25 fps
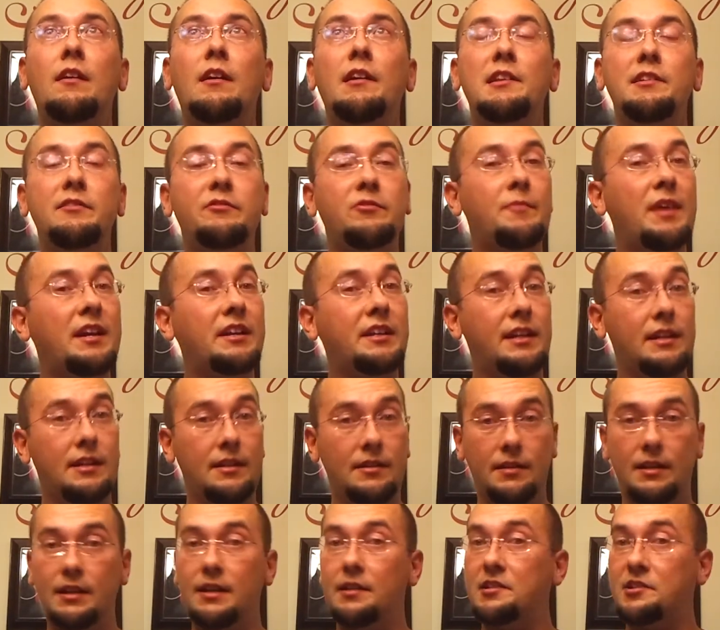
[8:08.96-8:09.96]
This would make an
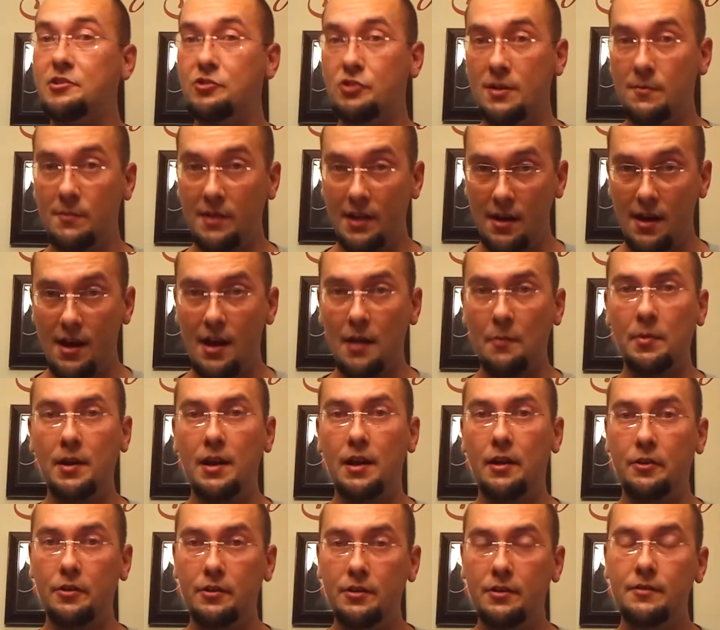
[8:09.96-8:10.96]
extremely hot
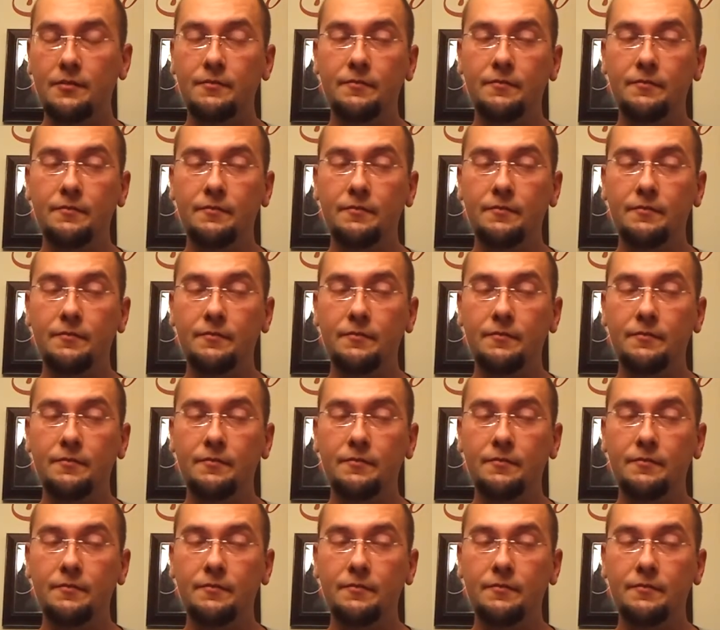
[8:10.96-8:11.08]
powder.